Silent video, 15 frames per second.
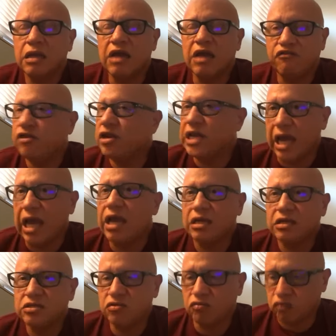every day
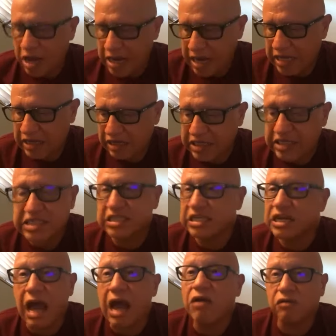to write at least an
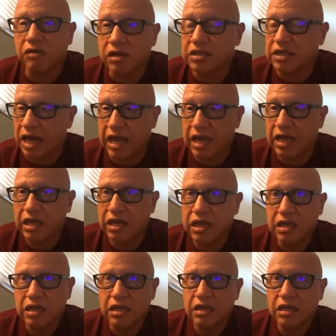hour a day
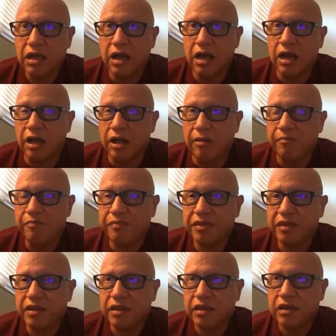um
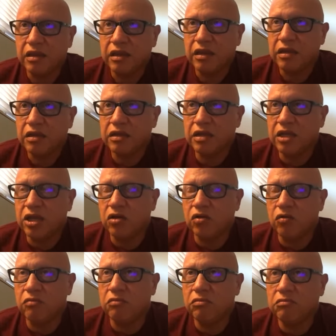you
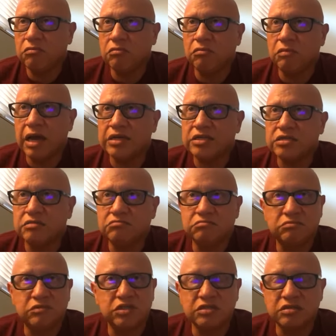know my
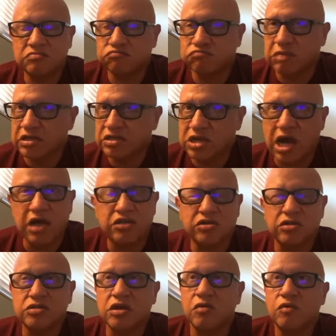just my
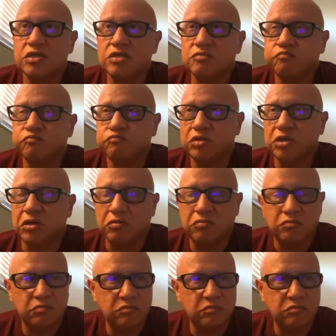doctor's always you know